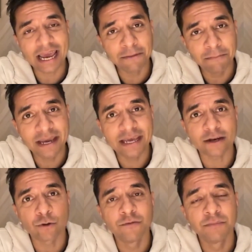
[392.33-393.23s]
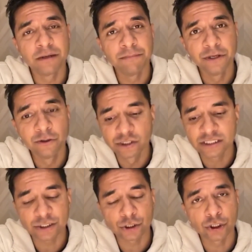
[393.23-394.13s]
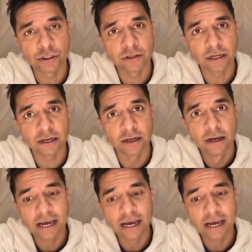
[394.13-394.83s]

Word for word: and men who have been abused as children,